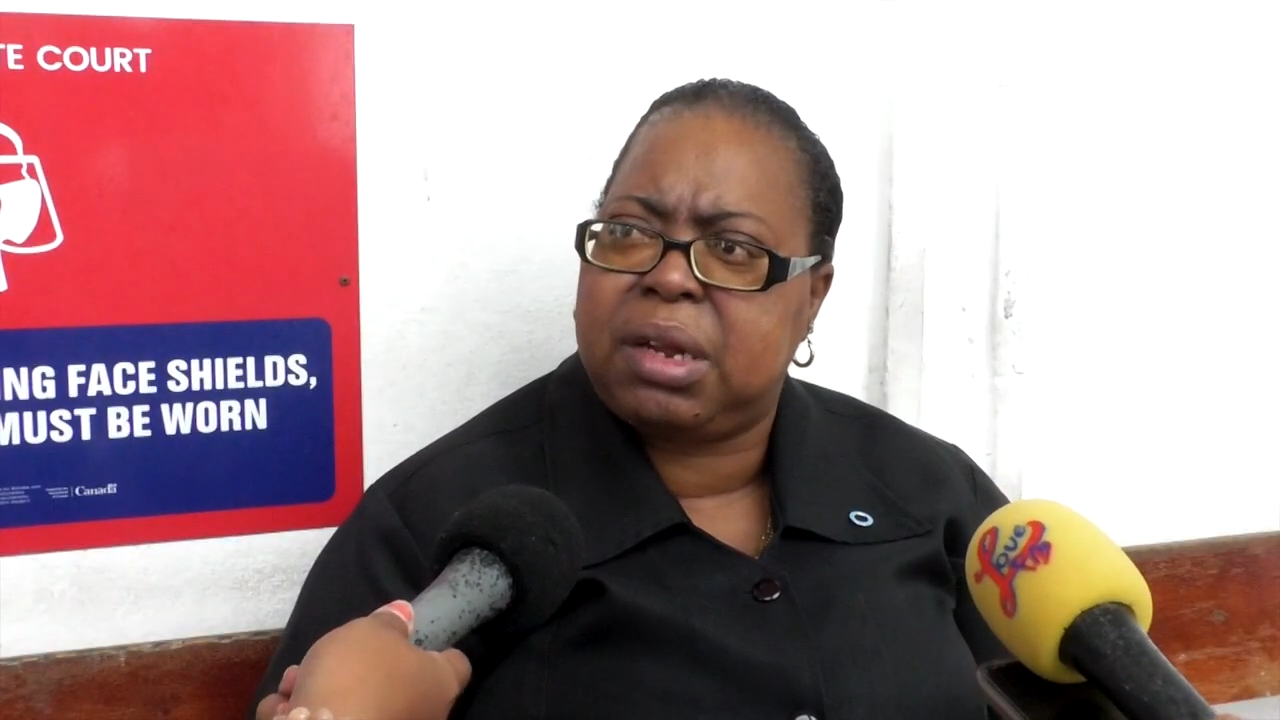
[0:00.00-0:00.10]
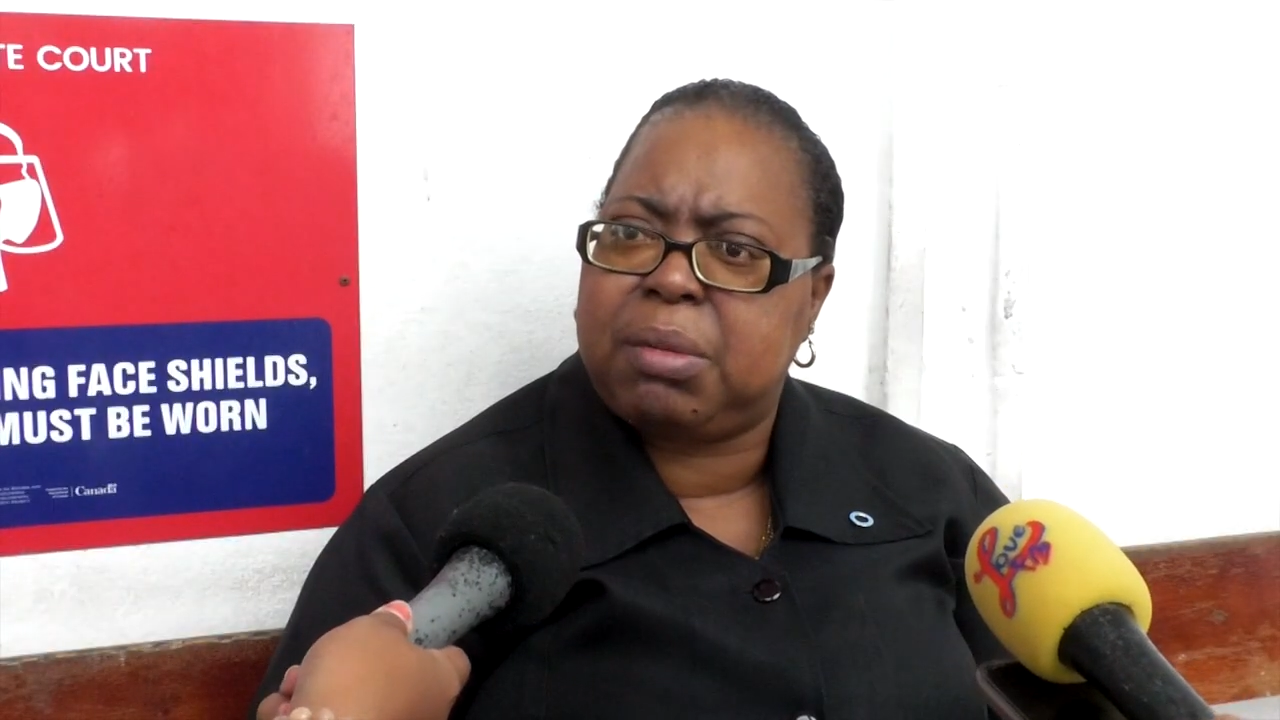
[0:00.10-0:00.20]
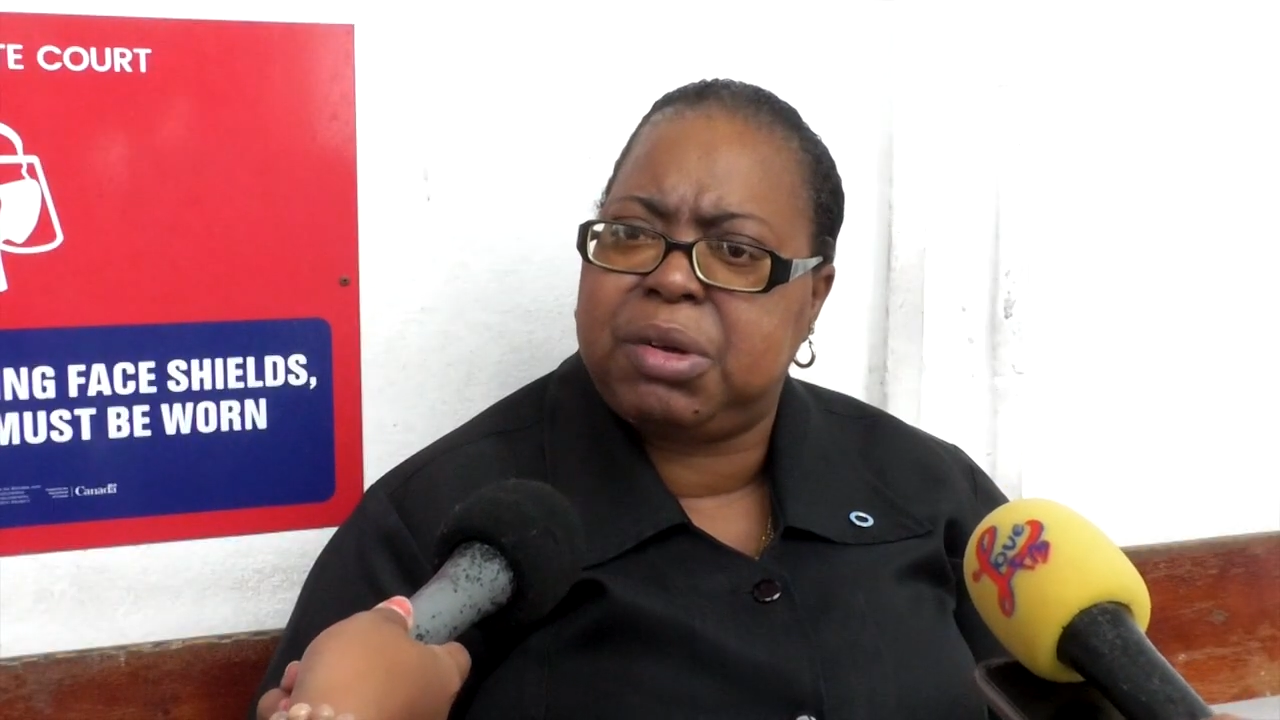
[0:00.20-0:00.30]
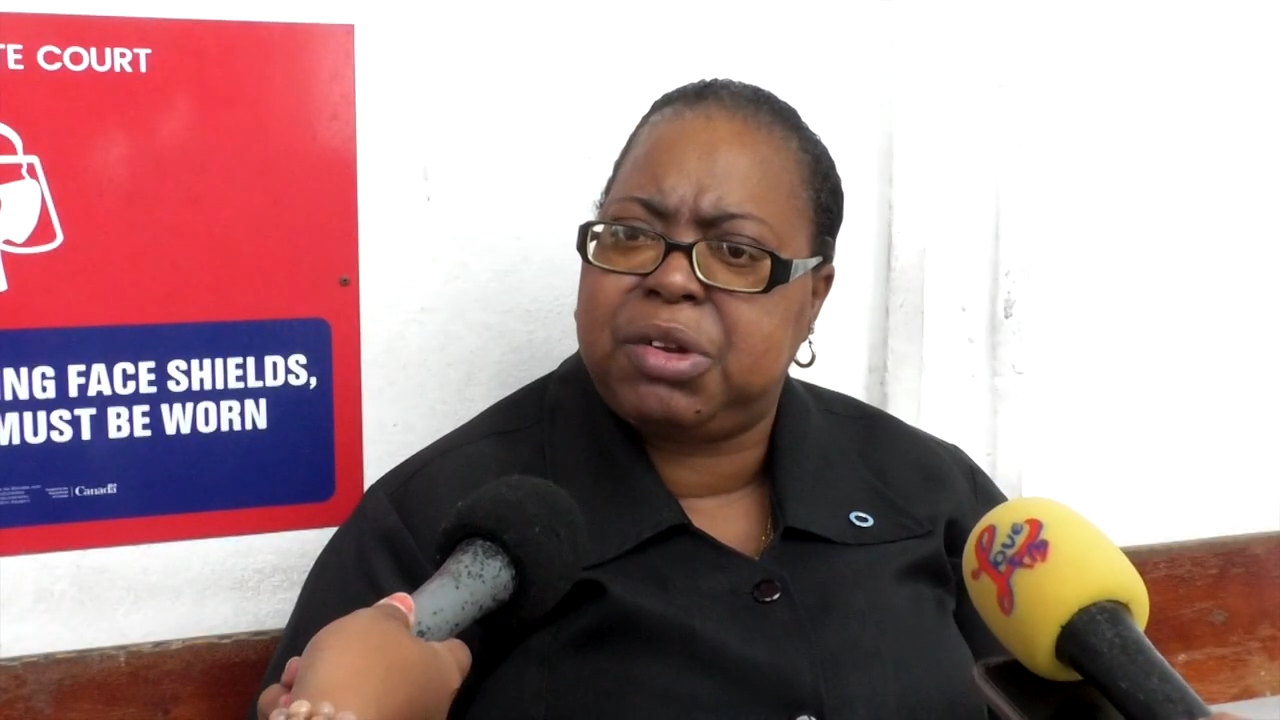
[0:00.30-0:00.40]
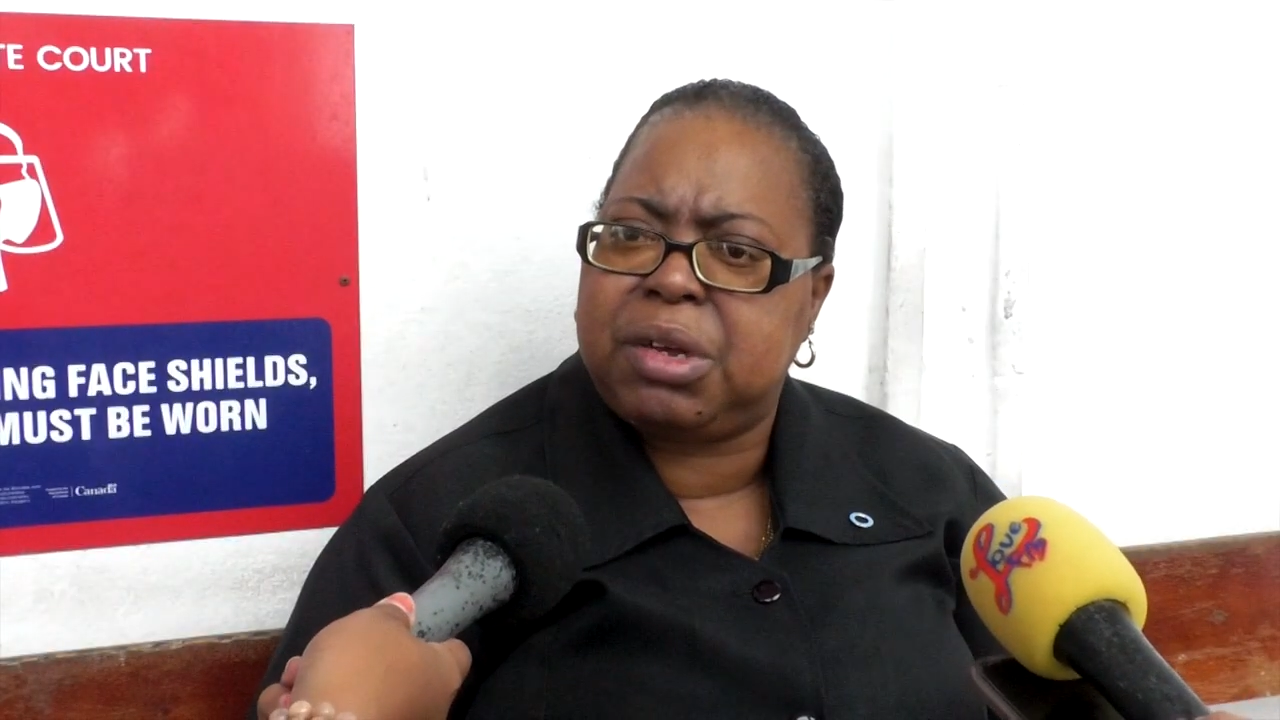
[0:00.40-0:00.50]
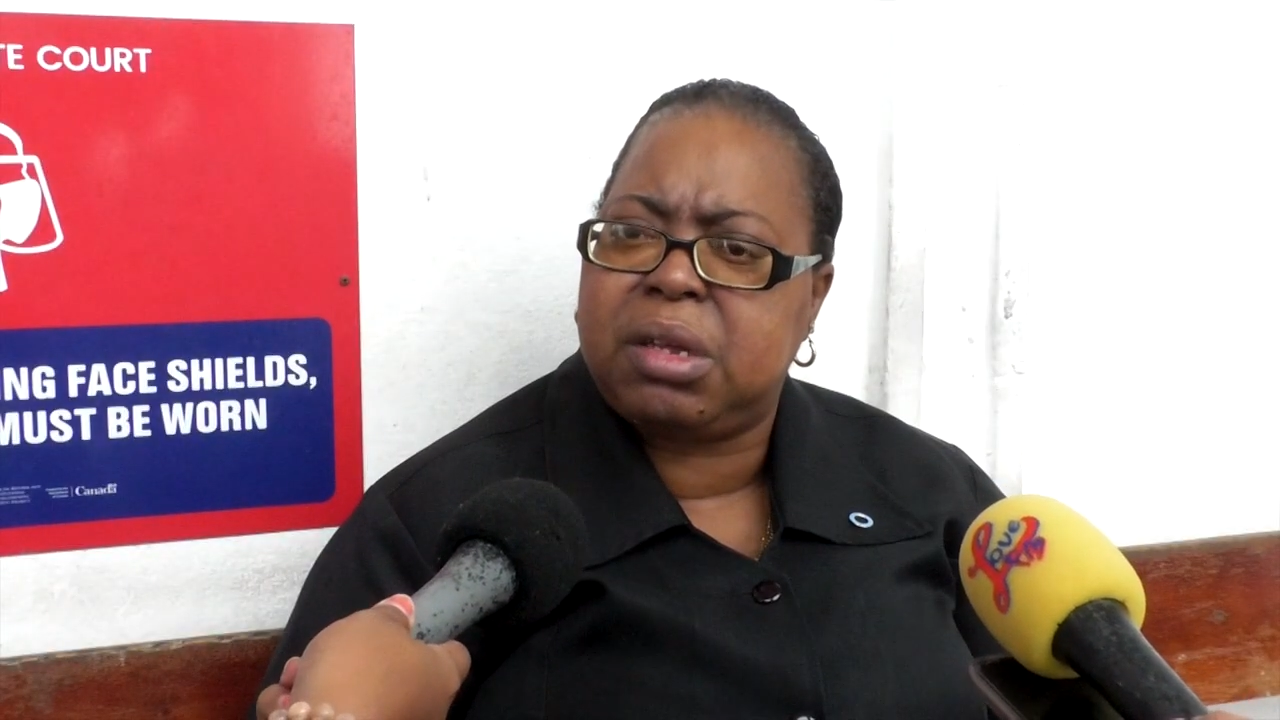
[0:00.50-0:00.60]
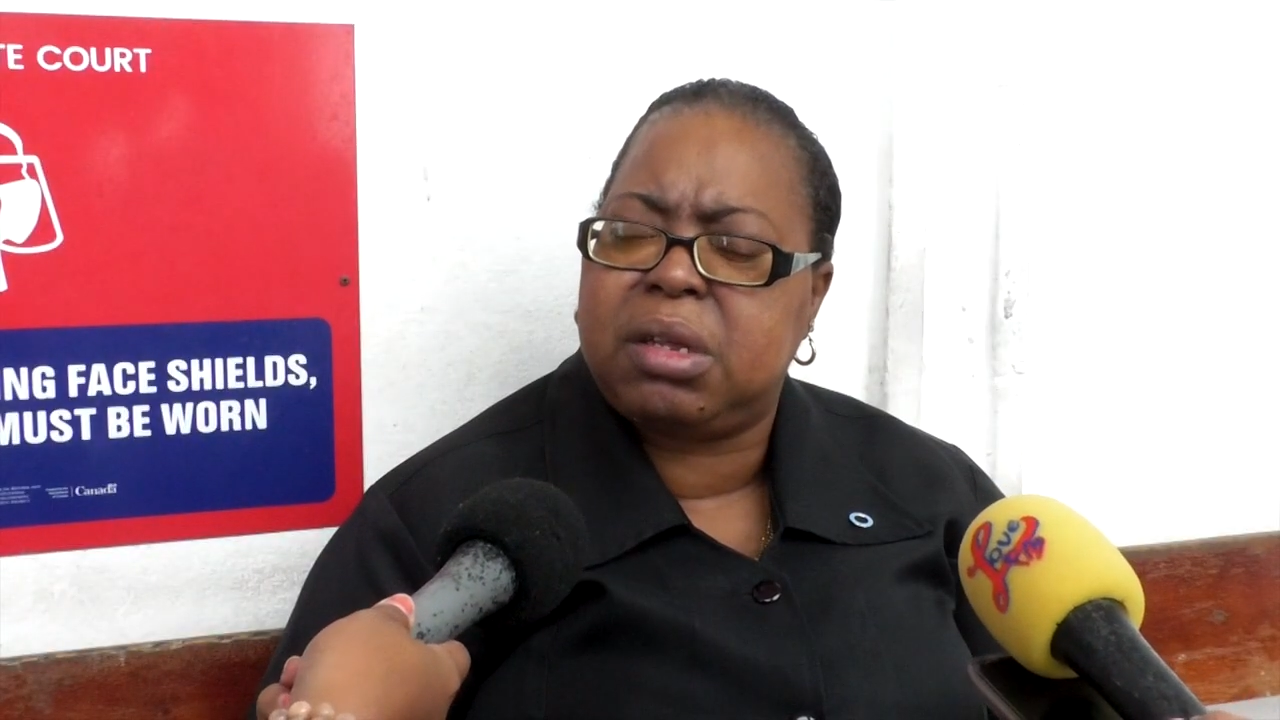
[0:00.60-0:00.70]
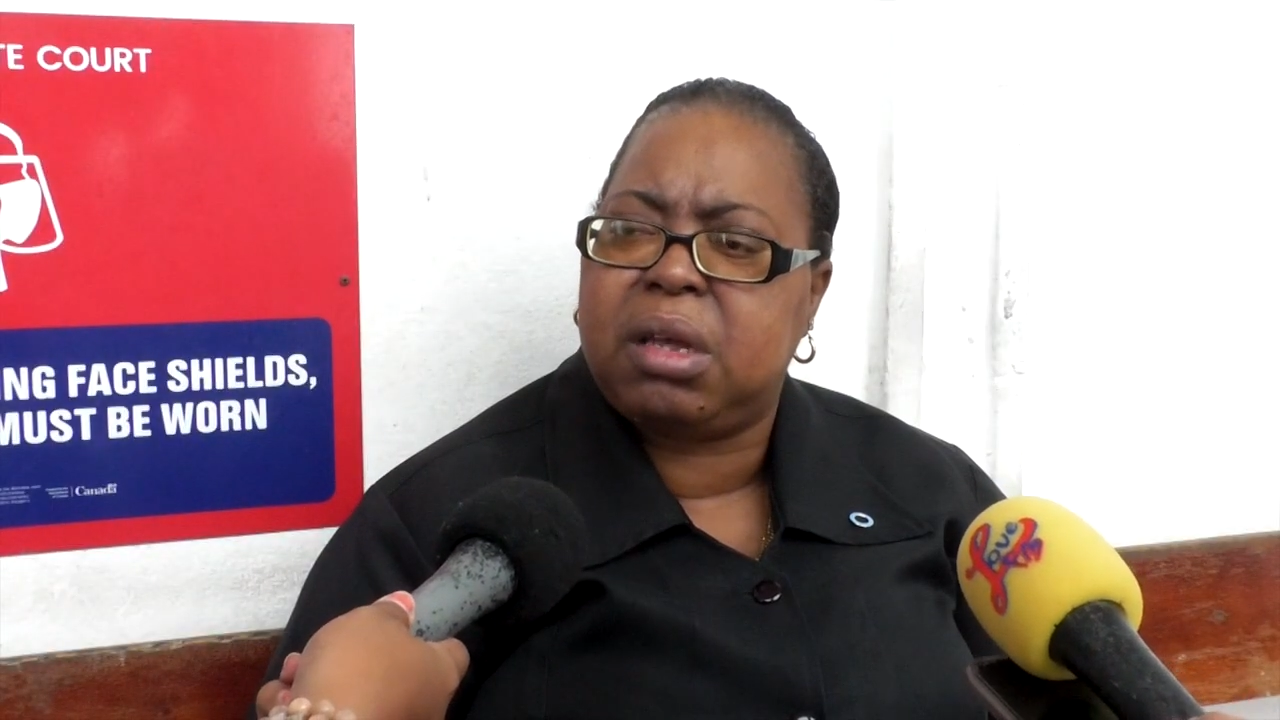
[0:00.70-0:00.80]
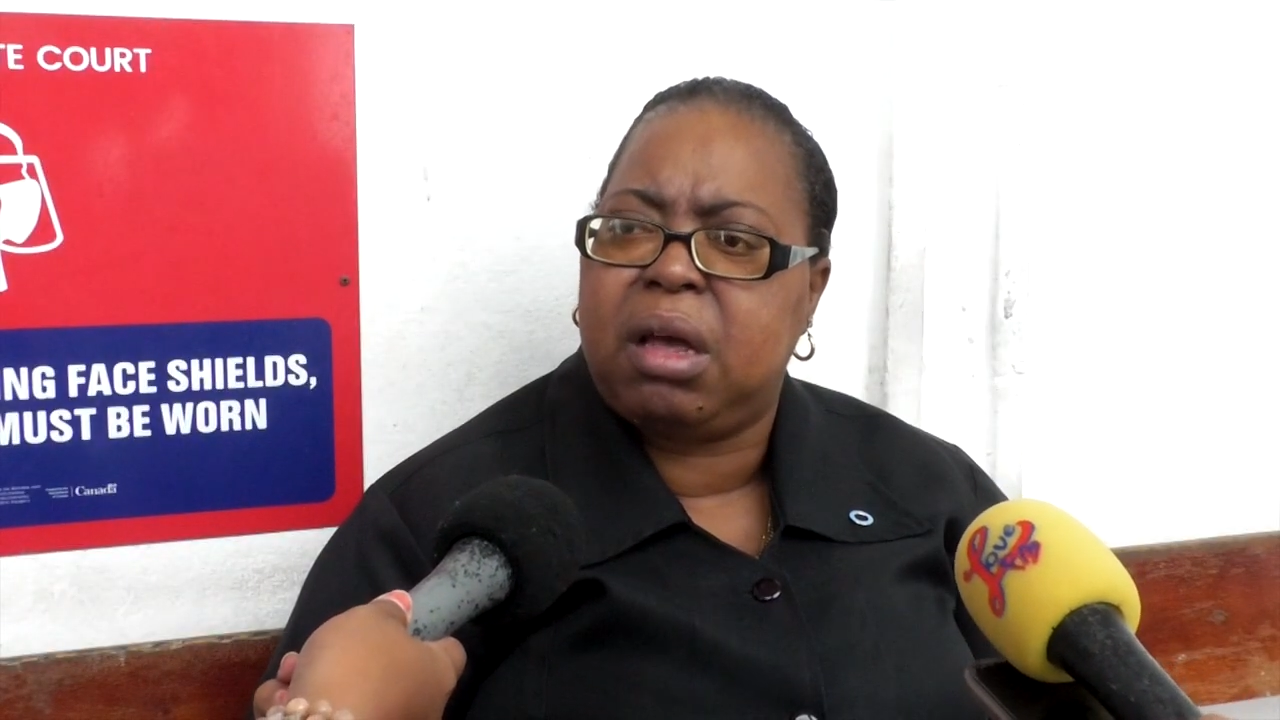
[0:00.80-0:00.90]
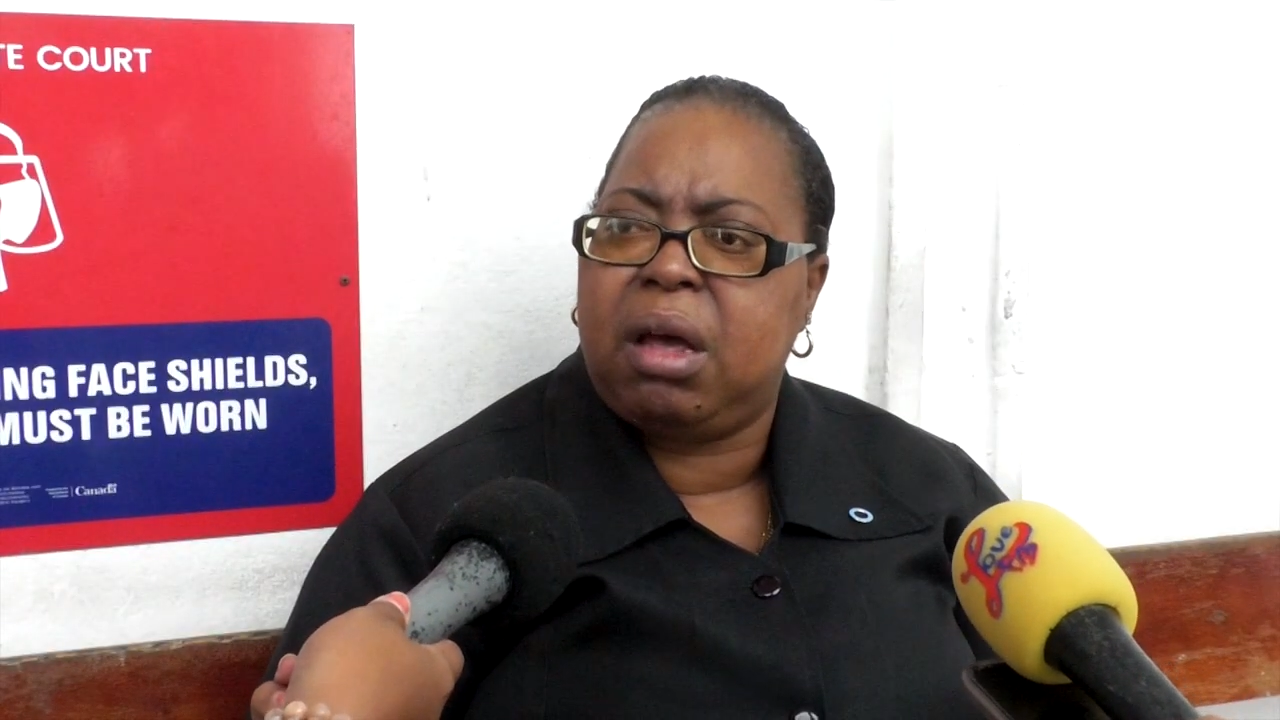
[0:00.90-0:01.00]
damages.